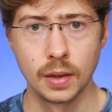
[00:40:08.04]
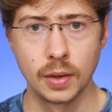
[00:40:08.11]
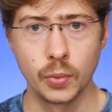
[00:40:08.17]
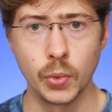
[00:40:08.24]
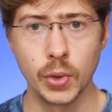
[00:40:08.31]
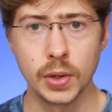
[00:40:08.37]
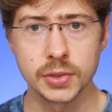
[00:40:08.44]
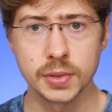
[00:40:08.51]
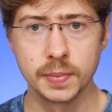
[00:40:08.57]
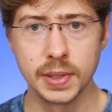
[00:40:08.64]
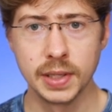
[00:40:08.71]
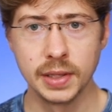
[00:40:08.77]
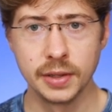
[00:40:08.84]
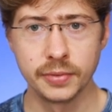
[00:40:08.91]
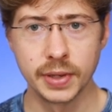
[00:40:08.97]
We also
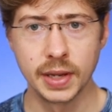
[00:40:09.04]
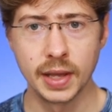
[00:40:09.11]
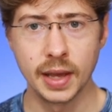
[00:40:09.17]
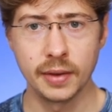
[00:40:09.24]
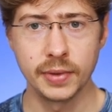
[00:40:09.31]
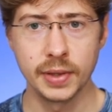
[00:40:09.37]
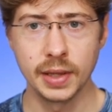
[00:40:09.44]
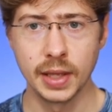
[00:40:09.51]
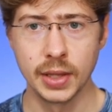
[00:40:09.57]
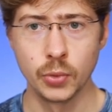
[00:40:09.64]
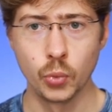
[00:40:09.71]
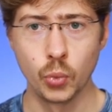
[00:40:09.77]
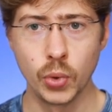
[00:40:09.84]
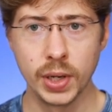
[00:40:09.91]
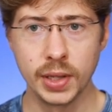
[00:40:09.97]
believe in having a
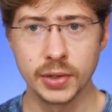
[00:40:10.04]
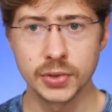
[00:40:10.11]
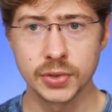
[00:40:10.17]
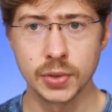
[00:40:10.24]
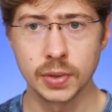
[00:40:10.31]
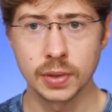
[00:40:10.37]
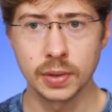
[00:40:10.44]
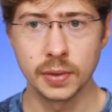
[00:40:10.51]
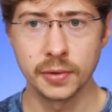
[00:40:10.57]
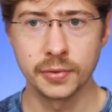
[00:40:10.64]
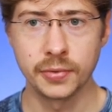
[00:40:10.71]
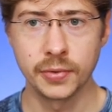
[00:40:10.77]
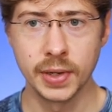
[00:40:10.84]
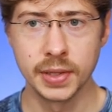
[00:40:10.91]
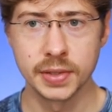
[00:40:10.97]
winning circle of
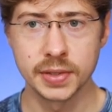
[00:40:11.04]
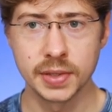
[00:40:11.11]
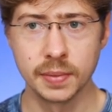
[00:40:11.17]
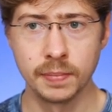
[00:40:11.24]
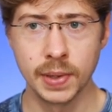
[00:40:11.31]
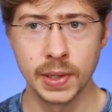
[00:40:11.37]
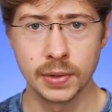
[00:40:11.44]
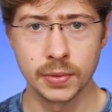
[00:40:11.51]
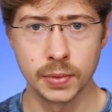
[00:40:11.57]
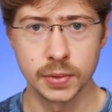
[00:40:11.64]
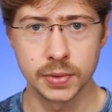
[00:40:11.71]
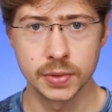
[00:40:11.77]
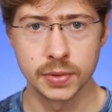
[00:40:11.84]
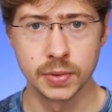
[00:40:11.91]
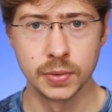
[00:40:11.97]
friends and
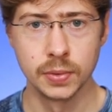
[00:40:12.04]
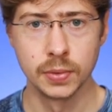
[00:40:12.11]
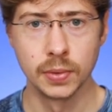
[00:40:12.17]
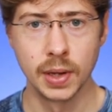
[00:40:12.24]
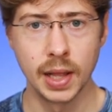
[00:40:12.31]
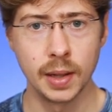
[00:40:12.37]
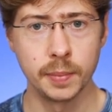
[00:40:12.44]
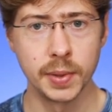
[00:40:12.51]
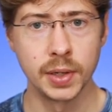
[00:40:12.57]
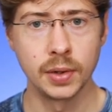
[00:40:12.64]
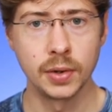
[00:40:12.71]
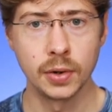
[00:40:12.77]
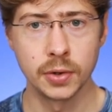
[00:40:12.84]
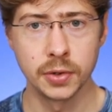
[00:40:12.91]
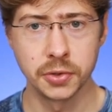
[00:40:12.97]
mentors who help
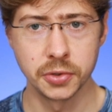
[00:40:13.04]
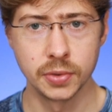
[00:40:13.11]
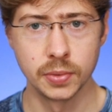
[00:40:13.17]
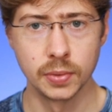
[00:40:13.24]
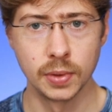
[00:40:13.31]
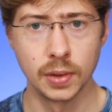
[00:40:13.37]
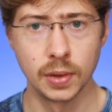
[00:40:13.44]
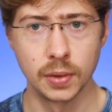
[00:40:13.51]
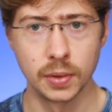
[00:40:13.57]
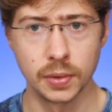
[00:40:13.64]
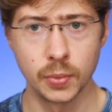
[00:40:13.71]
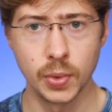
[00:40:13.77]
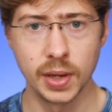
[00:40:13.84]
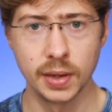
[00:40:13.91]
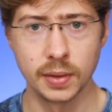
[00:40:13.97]
encourage you along
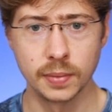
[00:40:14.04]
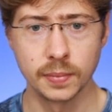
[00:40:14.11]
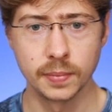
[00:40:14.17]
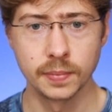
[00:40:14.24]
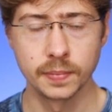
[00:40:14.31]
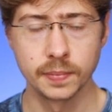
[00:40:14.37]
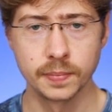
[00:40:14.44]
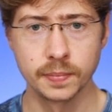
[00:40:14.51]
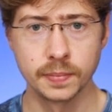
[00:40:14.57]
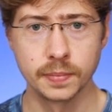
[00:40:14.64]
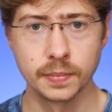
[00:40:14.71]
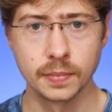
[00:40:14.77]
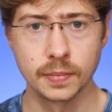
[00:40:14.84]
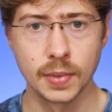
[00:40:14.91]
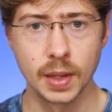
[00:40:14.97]
the way.
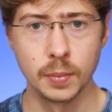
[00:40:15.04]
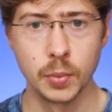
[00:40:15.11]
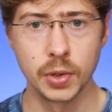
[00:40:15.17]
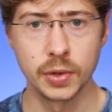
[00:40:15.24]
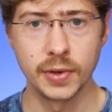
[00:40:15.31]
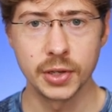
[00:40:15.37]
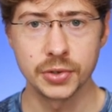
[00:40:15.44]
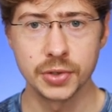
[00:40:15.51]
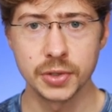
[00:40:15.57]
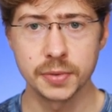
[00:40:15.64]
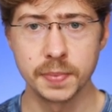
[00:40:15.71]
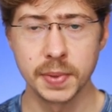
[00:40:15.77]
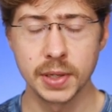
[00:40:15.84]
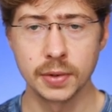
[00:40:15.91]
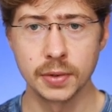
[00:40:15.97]
Motivational
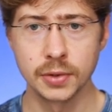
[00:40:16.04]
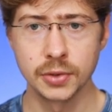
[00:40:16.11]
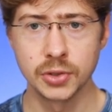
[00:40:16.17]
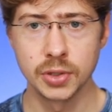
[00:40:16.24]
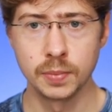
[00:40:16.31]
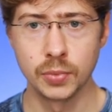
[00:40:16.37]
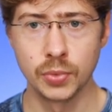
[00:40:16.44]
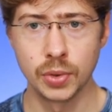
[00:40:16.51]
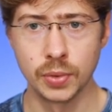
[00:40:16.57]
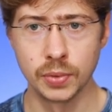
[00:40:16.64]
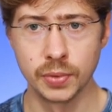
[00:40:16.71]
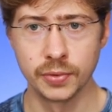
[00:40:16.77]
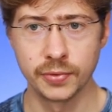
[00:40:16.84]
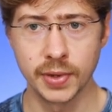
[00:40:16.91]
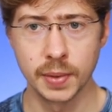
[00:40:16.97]
speaker Jim
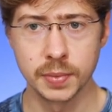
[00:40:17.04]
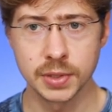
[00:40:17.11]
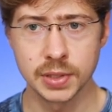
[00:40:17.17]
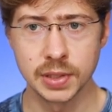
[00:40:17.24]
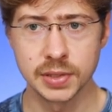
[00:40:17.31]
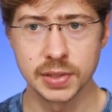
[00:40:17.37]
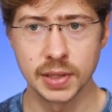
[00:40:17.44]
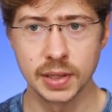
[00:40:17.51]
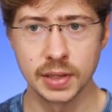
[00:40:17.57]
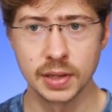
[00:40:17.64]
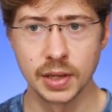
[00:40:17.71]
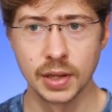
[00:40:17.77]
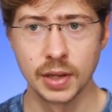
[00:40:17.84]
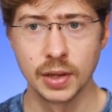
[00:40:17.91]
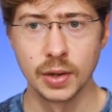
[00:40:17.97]
Rohn famously said,
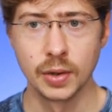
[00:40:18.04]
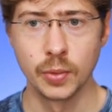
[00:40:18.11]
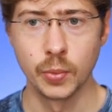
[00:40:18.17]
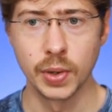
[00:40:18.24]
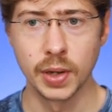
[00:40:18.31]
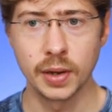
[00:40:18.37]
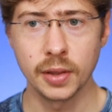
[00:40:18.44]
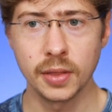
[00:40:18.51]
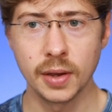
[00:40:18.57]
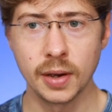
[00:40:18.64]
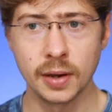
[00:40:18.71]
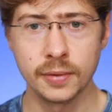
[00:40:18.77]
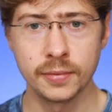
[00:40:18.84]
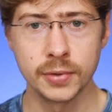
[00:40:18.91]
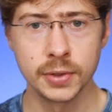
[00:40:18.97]
"We are the
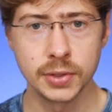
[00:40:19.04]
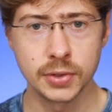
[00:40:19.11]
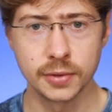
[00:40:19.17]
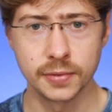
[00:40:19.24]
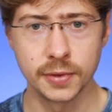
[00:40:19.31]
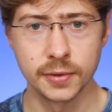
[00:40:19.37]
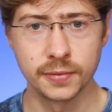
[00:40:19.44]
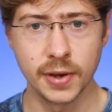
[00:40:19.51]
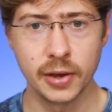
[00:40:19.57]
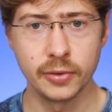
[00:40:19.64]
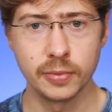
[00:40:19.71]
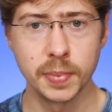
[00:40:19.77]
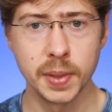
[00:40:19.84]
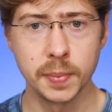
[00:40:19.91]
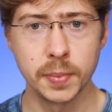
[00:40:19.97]
average of the
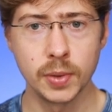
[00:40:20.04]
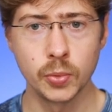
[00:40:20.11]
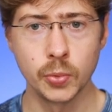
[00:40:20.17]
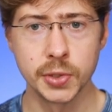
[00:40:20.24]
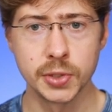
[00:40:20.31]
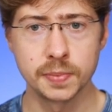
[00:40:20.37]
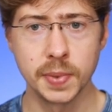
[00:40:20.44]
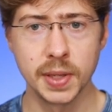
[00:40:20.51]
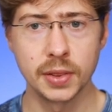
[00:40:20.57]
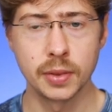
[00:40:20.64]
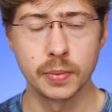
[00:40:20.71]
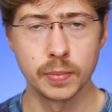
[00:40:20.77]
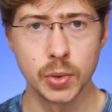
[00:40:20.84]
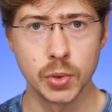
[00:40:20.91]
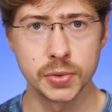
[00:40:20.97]
5 people we spent the
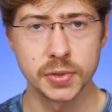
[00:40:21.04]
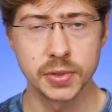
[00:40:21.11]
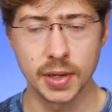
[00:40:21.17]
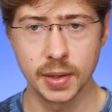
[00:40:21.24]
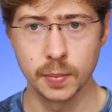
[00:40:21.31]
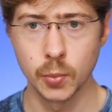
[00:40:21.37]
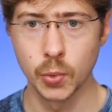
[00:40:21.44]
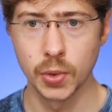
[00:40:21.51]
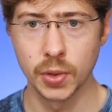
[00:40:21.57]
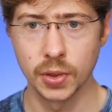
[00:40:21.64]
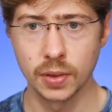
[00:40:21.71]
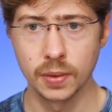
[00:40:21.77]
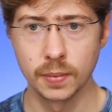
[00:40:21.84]
most time with."